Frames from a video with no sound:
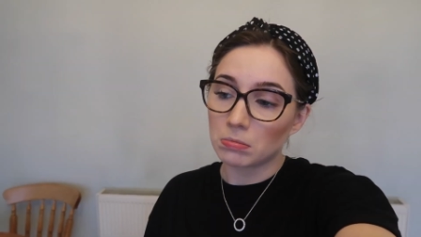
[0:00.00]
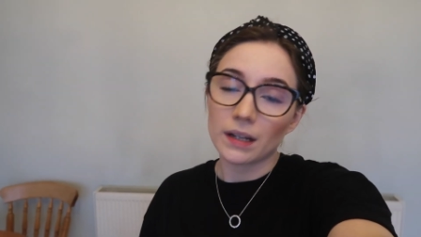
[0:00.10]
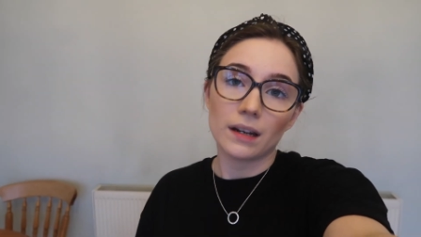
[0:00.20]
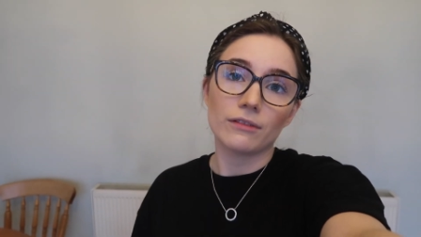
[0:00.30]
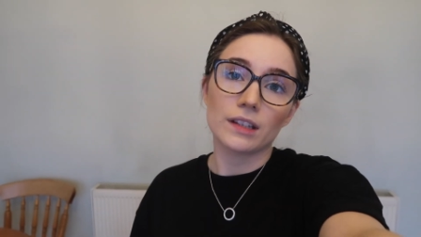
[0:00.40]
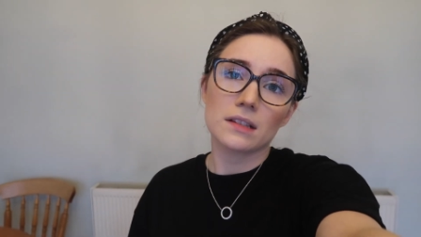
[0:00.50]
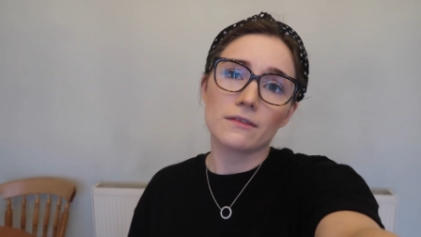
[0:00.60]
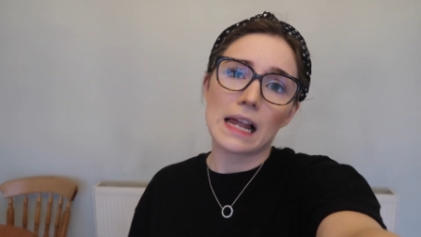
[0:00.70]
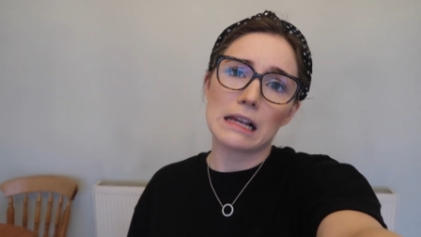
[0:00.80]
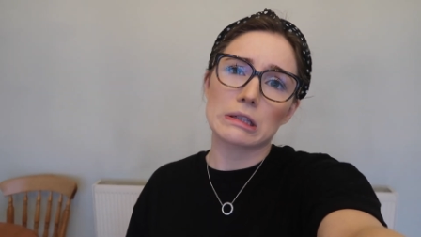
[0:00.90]
I love
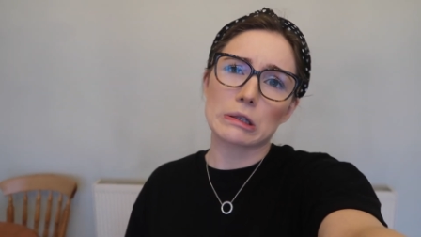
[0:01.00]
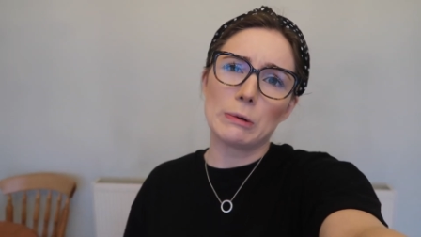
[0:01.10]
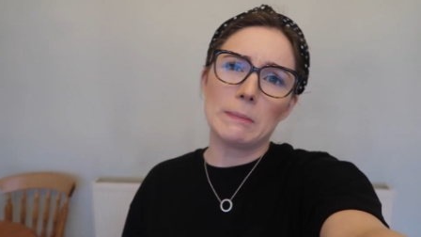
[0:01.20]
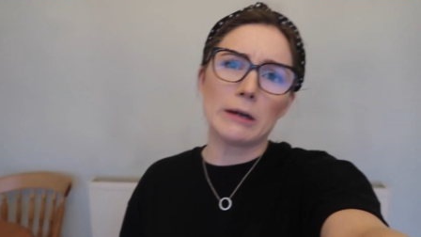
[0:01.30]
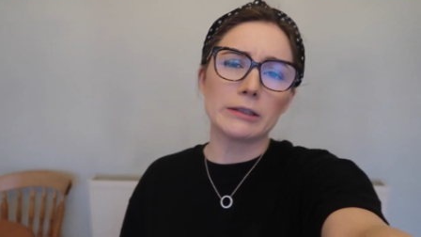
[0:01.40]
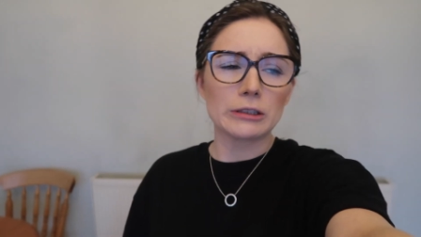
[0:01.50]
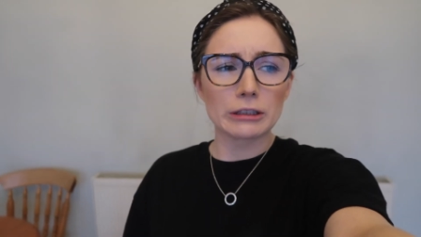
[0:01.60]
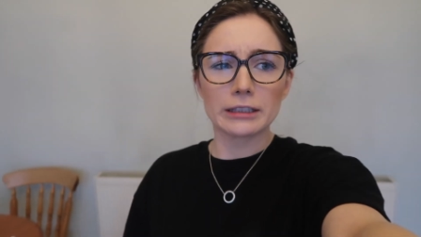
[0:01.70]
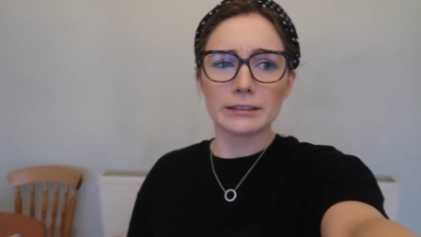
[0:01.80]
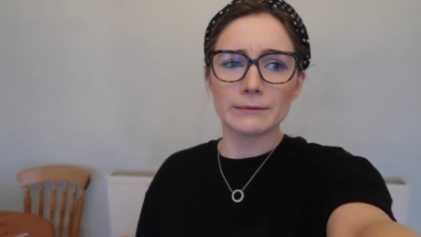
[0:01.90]
this flat so
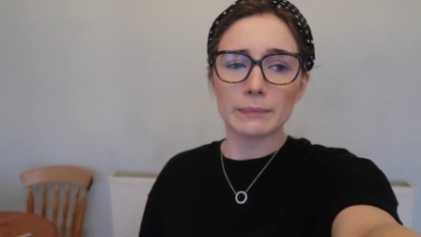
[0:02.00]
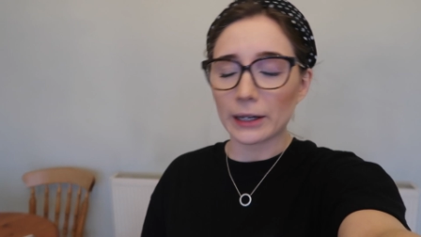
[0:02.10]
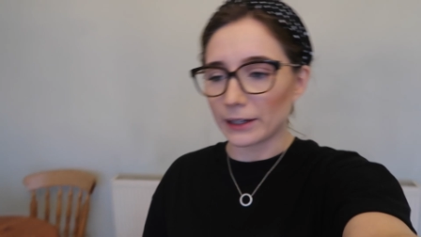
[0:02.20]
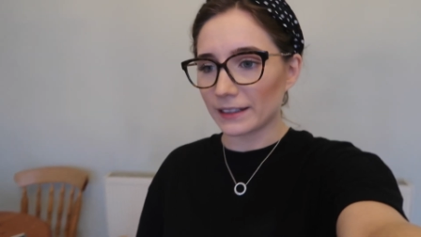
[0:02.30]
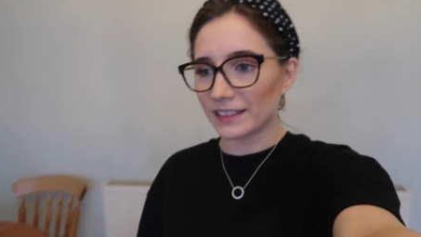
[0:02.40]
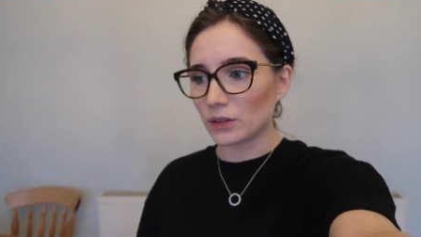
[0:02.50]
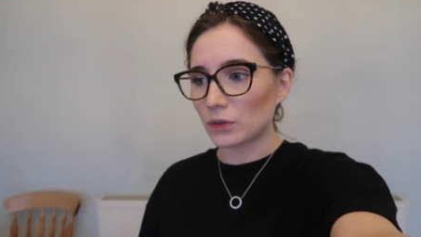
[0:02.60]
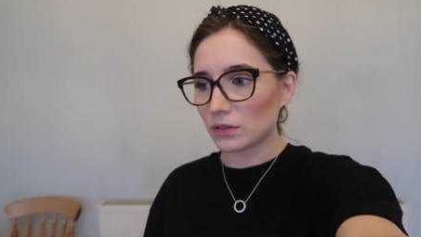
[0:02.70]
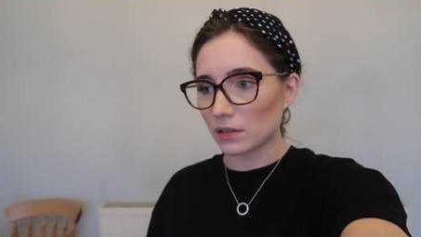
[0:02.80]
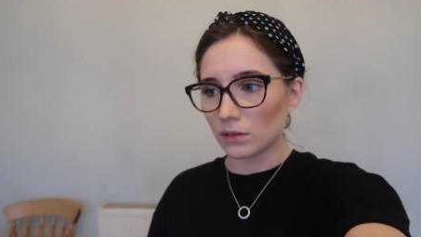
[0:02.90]
much. But it's
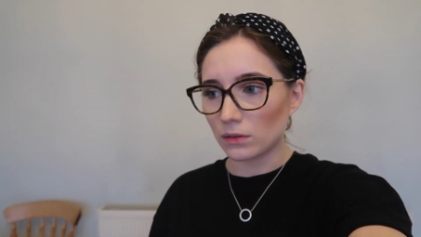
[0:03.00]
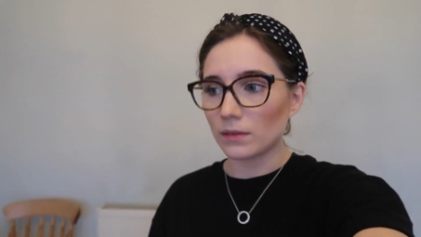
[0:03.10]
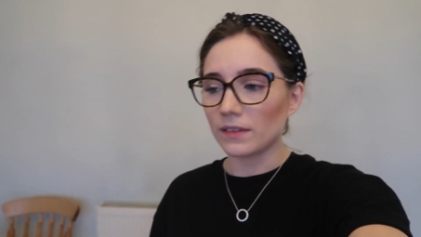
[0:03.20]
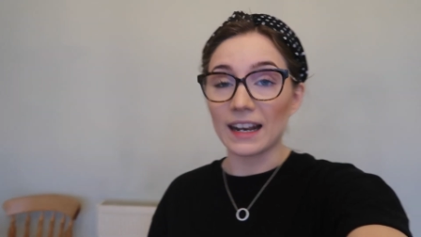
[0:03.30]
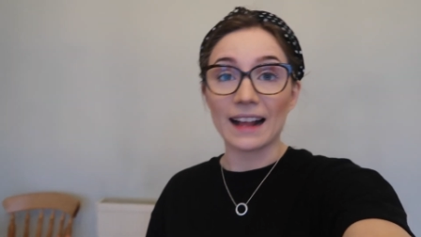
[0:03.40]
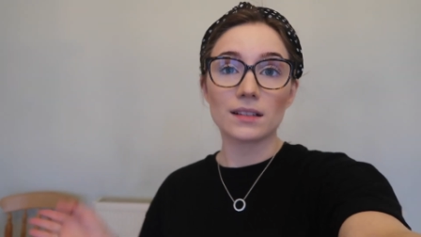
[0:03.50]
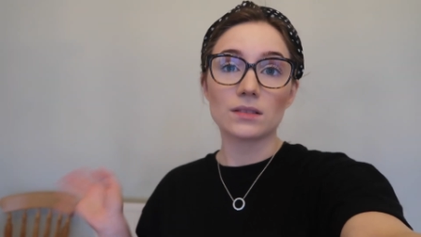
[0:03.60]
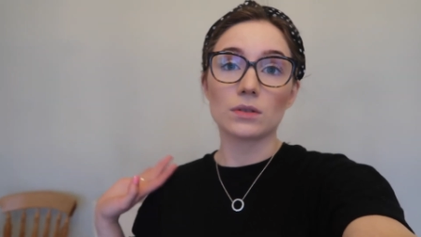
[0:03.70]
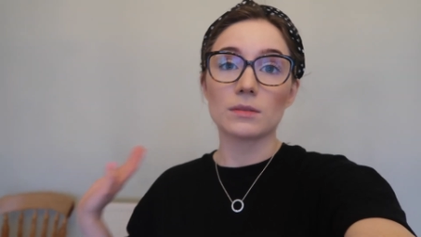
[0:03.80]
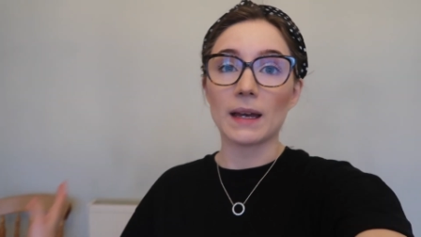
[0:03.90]
on to the
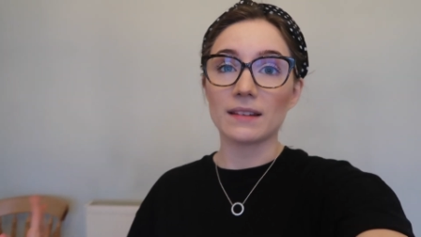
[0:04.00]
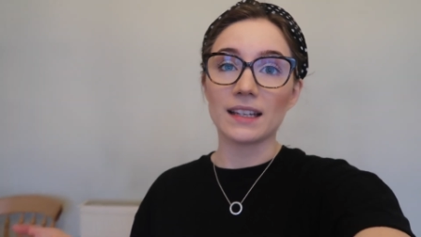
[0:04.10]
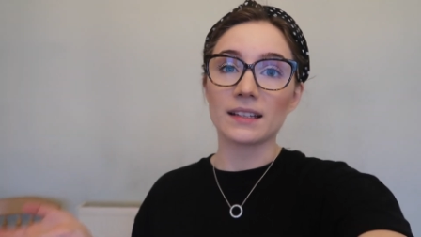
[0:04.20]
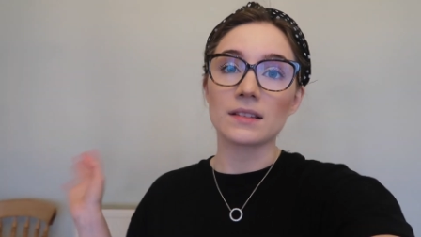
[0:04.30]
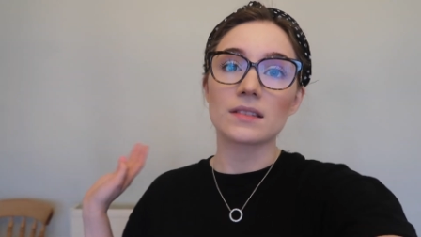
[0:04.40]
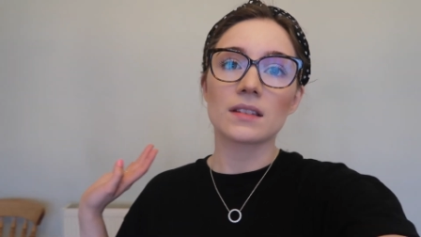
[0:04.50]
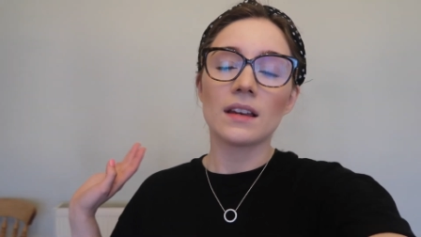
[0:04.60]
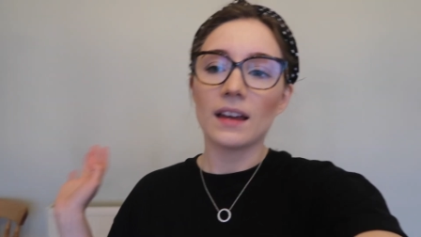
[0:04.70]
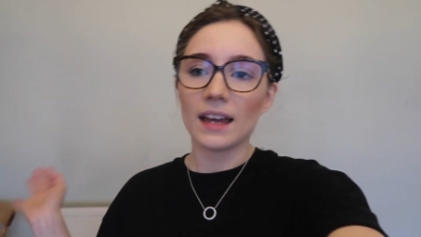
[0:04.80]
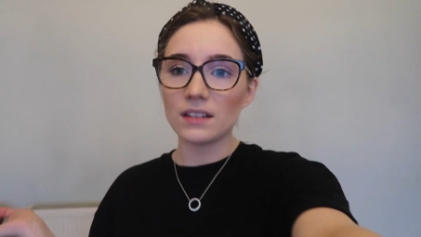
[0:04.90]
next, on to better things.
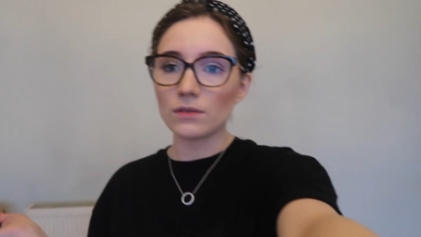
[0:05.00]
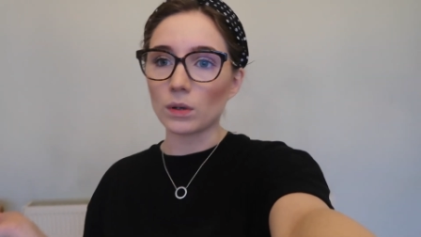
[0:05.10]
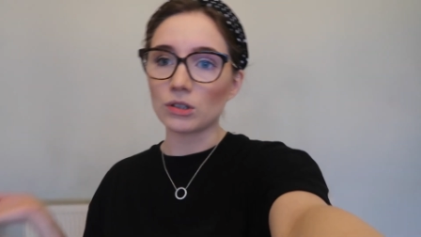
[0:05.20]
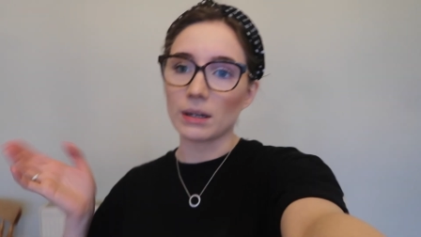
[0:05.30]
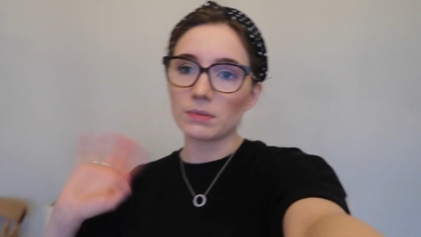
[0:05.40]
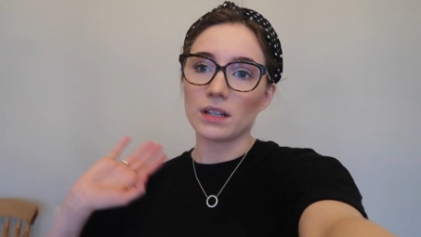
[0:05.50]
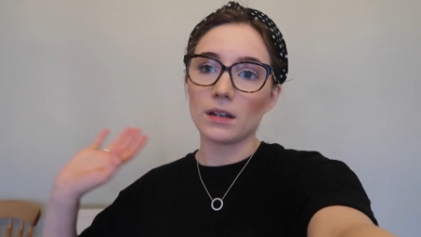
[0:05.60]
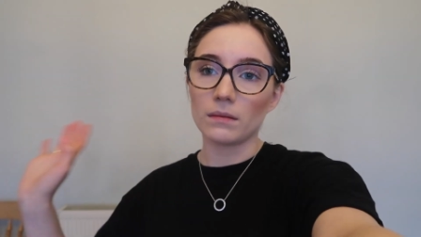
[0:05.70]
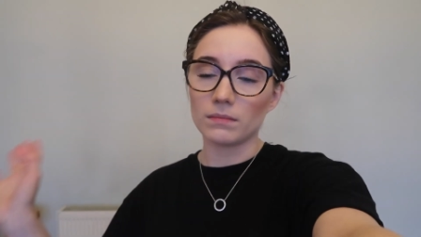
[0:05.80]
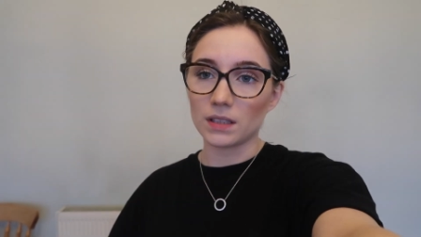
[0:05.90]
End of one
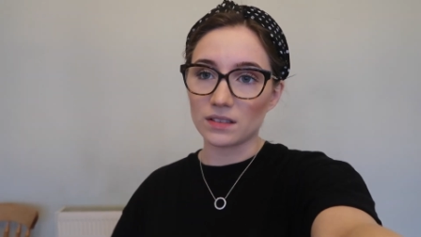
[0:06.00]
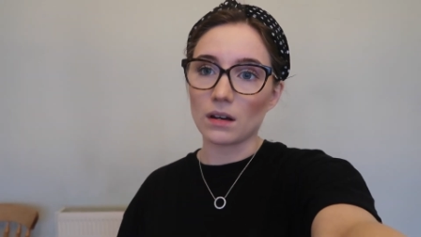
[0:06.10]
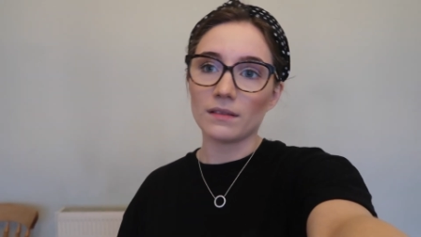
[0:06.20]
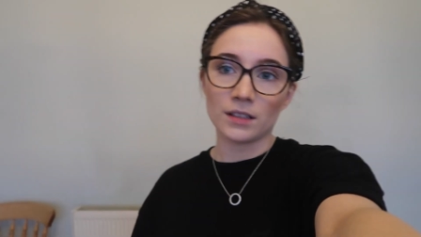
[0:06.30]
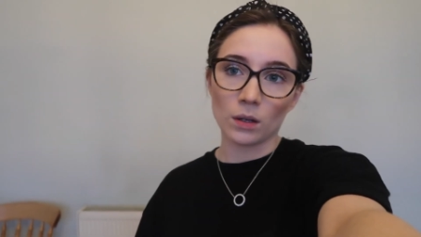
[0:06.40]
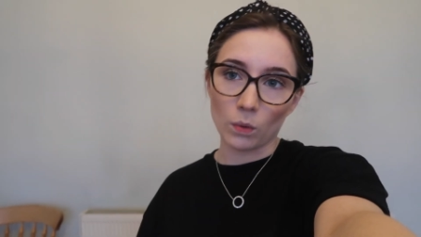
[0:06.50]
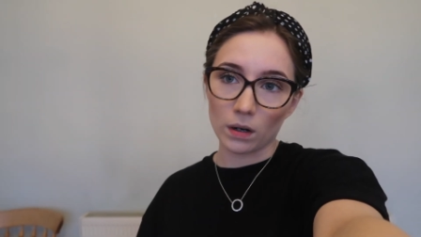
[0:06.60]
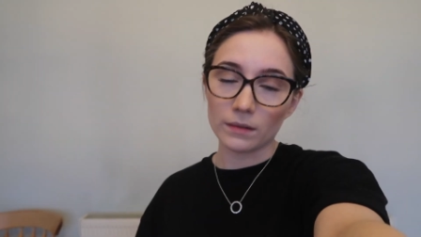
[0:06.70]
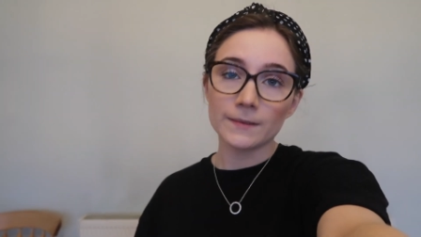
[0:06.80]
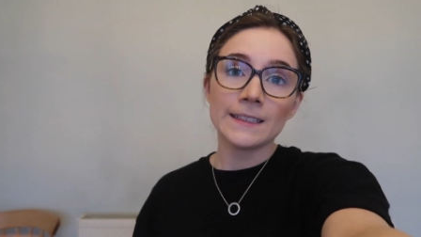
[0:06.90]
chapter, the start of a new
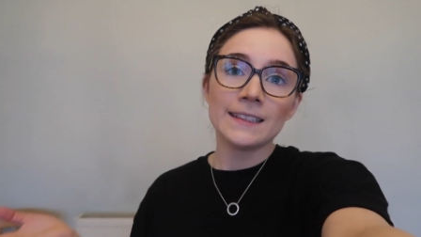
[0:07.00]
one.